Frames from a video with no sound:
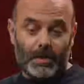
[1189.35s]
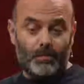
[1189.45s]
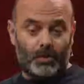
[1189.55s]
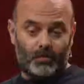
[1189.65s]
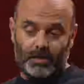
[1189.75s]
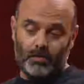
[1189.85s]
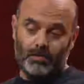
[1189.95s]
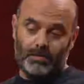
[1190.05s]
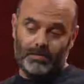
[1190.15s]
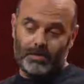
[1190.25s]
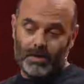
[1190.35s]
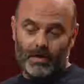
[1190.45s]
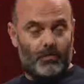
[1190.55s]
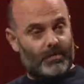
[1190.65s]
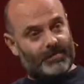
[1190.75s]
But we could,
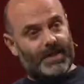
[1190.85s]
with